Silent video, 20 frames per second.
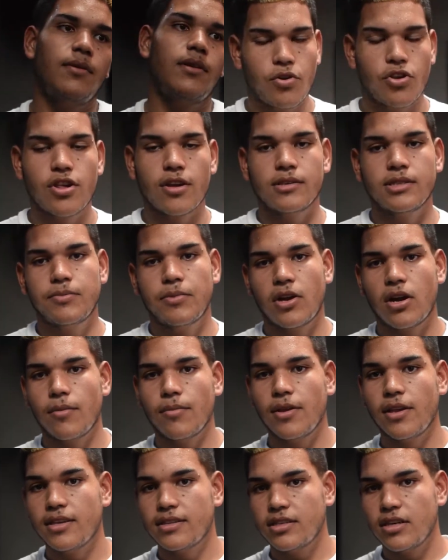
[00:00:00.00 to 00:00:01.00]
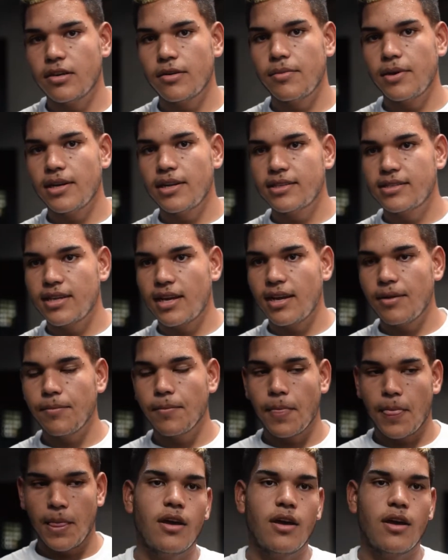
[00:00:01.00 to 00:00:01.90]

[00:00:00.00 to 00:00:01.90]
push-ups become easier by the time.